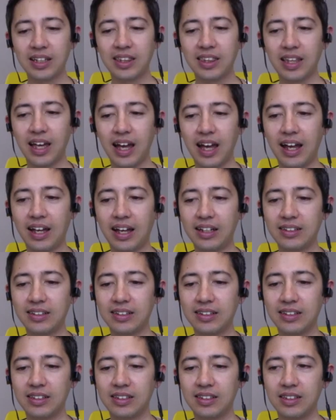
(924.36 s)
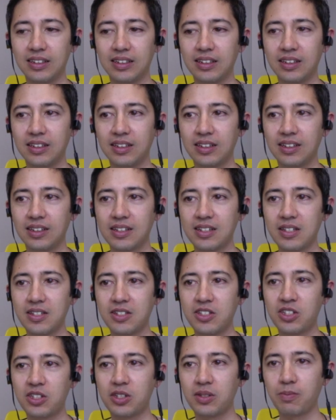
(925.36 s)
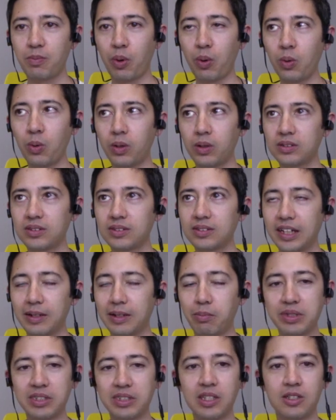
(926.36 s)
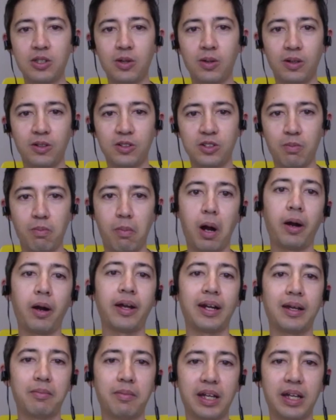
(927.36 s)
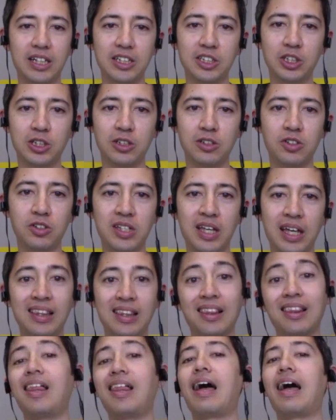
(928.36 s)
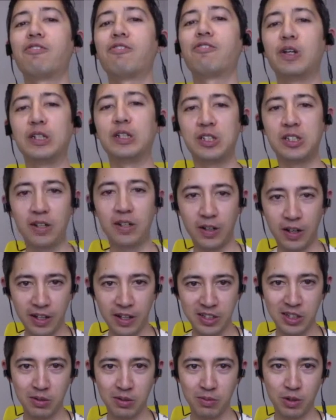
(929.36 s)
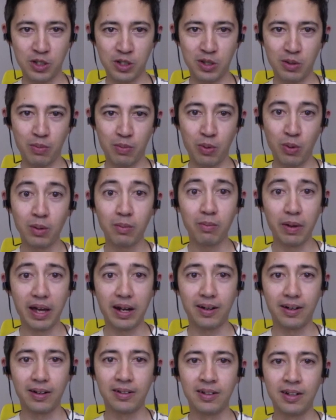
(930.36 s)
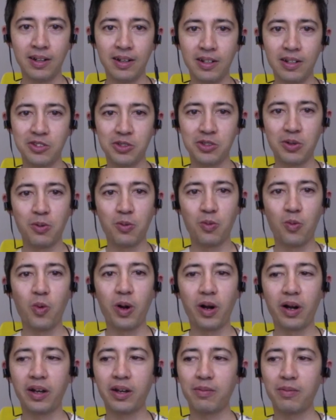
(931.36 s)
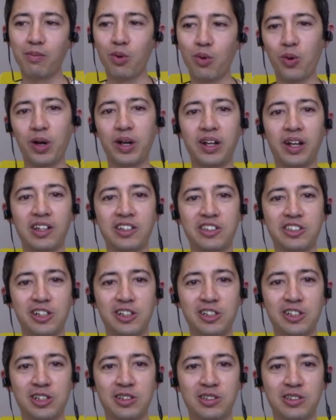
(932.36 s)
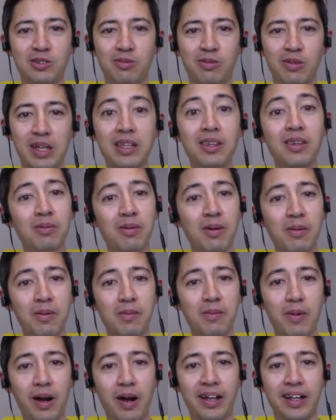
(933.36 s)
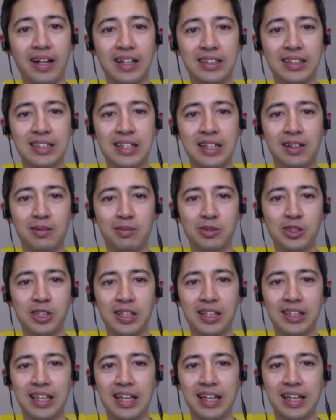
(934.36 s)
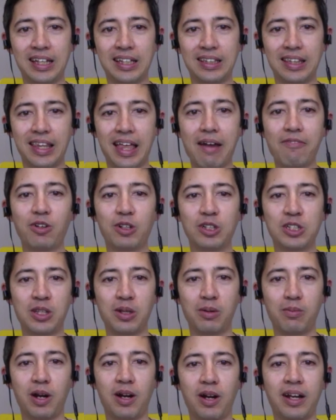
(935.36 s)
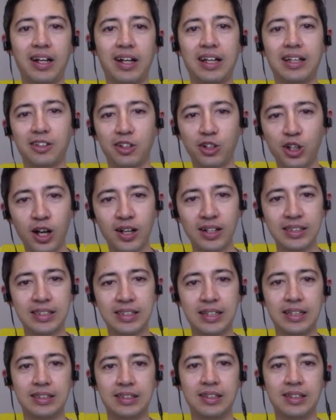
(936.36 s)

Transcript: that support, like business owners and marketing managers, can leverage their customer support better to work more in conjunctions with marketing teams so that they can leverage their marketing, their content?